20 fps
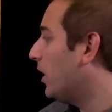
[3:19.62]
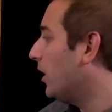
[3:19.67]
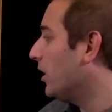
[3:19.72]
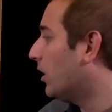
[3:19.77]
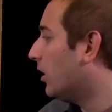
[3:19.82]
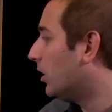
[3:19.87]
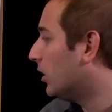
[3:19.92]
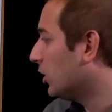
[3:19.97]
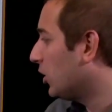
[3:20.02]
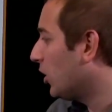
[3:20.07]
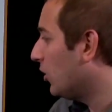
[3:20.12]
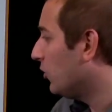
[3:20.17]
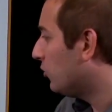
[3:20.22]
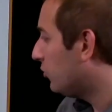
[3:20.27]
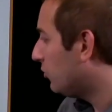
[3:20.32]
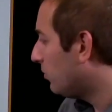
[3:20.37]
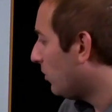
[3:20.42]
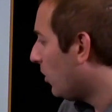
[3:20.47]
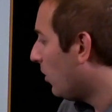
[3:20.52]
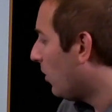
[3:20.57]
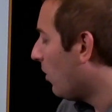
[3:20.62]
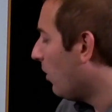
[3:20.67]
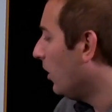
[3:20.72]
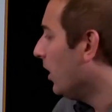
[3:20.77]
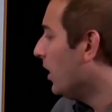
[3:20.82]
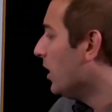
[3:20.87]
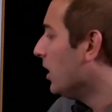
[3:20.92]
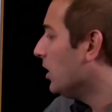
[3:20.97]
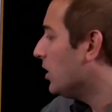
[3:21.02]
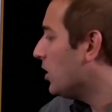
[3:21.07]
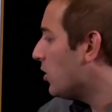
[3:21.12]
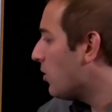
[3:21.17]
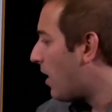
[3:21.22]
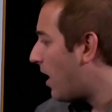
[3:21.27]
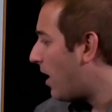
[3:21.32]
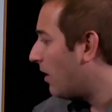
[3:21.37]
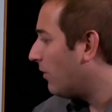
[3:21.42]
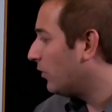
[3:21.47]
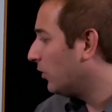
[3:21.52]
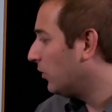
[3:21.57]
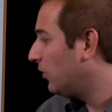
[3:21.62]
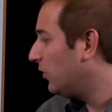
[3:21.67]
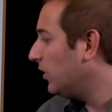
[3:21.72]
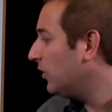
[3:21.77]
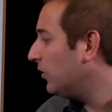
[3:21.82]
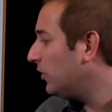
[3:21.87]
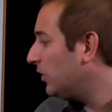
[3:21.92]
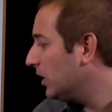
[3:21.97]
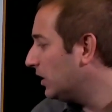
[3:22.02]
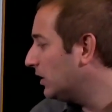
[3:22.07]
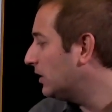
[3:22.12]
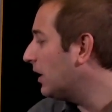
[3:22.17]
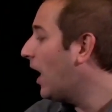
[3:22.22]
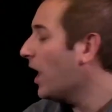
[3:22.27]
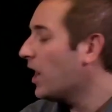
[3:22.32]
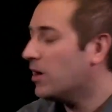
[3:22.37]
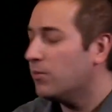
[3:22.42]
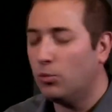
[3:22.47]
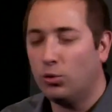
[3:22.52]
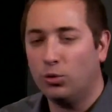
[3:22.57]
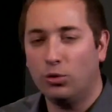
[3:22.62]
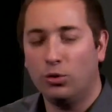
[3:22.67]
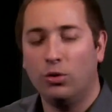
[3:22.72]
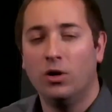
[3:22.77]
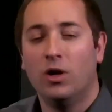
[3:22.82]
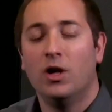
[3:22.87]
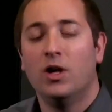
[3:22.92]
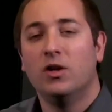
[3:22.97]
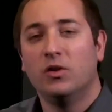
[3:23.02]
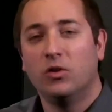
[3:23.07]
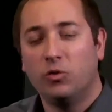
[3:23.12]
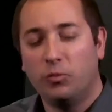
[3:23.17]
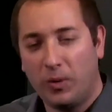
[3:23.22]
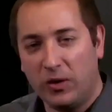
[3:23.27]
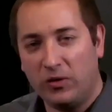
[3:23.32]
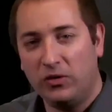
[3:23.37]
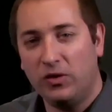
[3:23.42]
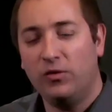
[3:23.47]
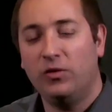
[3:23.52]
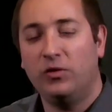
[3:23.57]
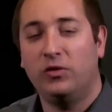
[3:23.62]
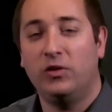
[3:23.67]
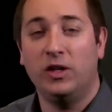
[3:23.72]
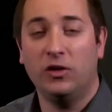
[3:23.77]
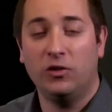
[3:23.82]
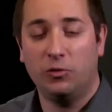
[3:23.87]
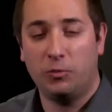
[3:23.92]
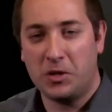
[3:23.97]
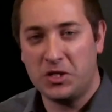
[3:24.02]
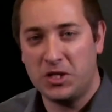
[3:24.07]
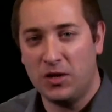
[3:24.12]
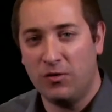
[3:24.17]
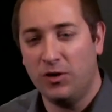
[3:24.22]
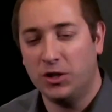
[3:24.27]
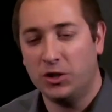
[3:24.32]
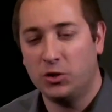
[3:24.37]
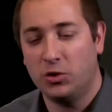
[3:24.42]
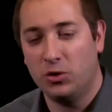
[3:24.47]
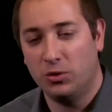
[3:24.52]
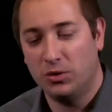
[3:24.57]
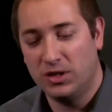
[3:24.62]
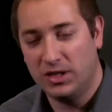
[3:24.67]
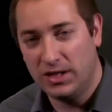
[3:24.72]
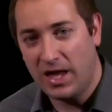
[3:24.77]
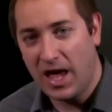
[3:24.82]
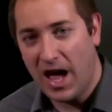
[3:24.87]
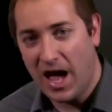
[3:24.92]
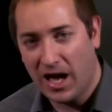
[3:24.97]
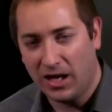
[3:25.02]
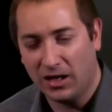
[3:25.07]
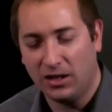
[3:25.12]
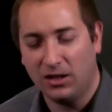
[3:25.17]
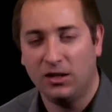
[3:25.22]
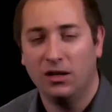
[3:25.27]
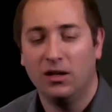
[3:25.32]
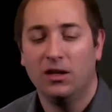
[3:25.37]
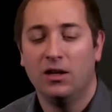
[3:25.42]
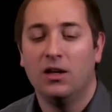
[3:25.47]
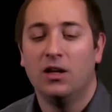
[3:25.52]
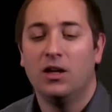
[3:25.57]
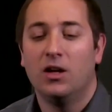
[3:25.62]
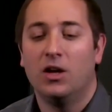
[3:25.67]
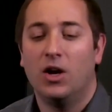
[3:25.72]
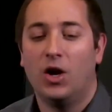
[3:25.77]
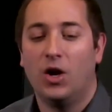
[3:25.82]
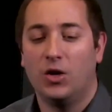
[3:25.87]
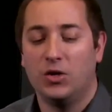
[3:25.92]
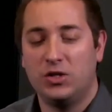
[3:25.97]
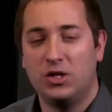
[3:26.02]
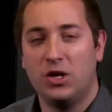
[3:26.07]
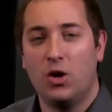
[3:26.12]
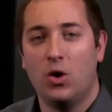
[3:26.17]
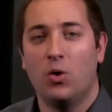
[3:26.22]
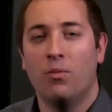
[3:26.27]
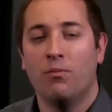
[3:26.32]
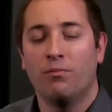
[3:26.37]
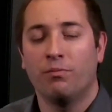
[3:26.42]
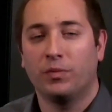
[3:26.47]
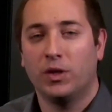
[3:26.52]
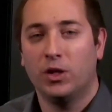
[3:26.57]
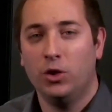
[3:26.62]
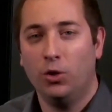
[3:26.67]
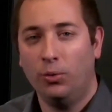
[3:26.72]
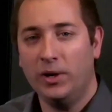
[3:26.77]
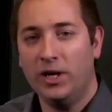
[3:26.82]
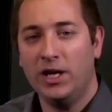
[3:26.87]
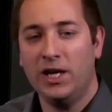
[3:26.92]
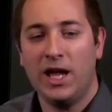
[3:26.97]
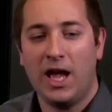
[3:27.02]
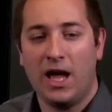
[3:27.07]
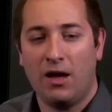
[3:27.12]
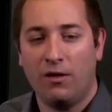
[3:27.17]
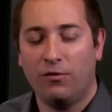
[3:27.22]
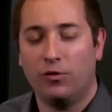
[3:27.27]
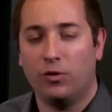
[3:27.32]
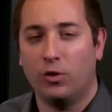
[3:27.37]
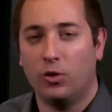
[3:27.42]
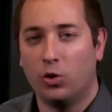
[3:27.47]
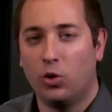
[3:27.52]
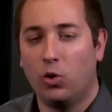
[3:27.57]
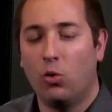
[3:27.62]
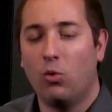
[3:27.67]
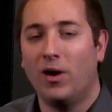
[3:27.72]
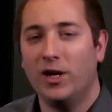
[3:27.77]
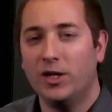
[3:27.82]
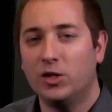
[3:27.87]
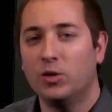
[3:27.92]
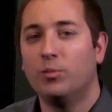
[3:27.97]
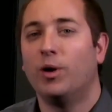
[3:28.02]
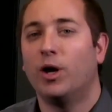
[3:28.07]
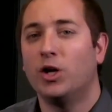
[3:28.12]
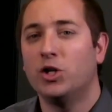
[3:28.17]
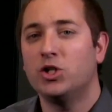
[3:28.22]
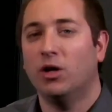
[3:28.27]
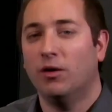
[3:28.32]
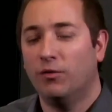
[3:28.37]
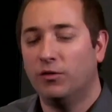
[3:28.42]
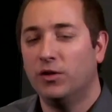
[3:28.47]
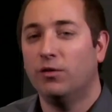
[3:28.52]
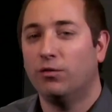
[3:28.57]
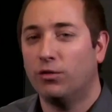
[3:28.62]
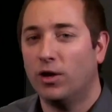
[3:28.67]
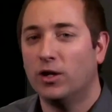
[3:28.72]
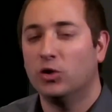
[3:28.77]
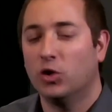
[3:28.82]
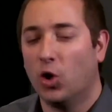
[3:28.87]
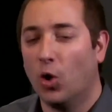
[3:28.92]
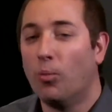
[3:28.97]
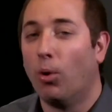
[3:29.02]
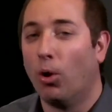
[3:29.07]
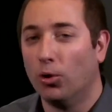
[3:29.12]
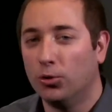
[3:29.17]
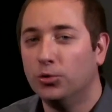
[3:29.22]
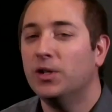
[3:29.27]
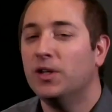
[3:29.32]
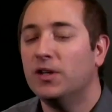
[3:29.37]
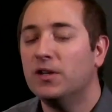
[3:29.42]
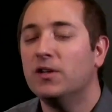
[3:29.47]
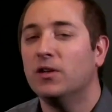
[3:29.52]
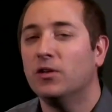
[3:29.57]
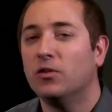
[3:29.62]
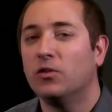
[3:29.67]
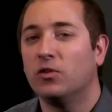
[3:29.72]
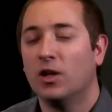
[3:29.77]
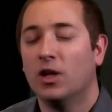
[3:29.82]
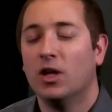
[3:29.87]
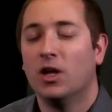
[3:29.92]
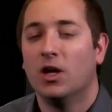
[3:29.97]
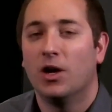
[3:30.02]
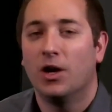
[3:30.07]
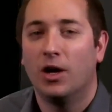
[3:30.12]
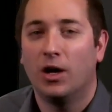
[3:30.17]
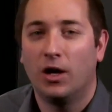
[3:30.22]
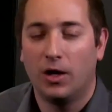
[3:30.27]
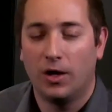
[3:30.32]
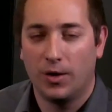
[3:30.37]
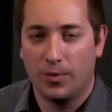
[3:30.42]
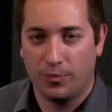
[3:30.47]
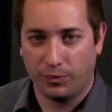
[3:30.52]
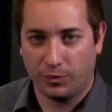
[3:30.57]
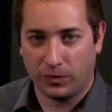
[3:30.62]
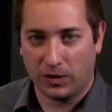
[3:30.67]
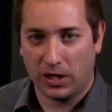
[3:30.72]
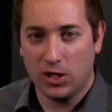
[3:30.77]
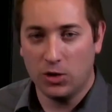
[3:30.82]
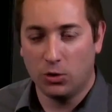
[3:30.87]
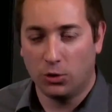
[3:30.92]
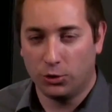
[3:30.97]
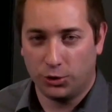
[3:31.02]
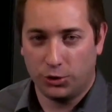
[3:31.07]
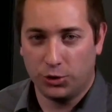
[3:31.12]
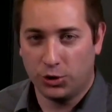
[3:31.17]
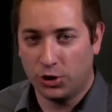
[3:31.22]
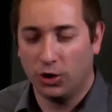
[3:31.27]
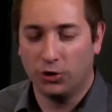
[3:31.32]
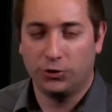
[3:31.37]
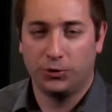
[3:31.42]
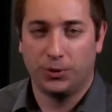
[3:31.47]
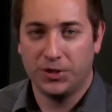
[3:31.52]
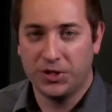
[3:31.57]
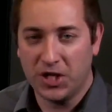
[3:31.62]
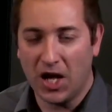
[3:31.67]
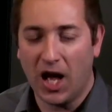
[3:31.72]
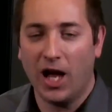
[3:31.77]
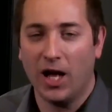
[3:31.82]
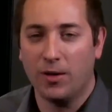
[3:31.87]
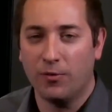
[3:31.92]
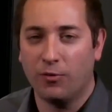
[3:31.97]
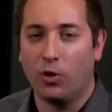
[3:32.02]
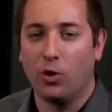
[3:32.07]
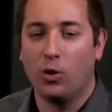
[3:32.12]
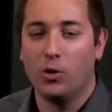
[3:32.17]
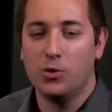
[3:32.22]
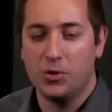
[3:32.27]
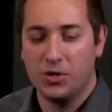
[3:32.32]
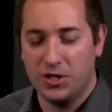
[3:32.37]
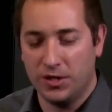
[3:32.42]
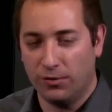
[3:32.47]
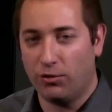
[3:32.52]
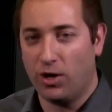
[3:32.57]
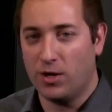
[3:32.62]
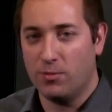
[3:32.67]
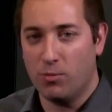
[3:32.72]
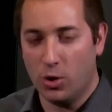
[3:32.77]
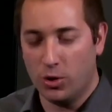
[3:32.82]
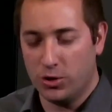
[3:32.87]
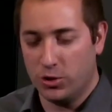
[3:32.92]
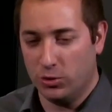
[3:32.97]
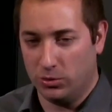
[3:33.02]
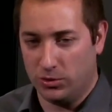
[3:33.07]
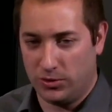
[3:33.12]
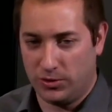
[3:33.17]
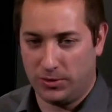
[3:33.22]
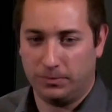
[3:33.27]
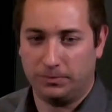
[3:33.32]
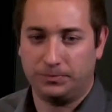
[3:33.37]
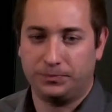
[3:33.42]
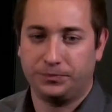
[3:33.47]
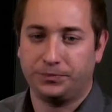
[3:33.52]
IR control. You have a SysTick timer, specific to your DAC. So you really have quite a bunch of different opportunities in order to control time for all your different modules.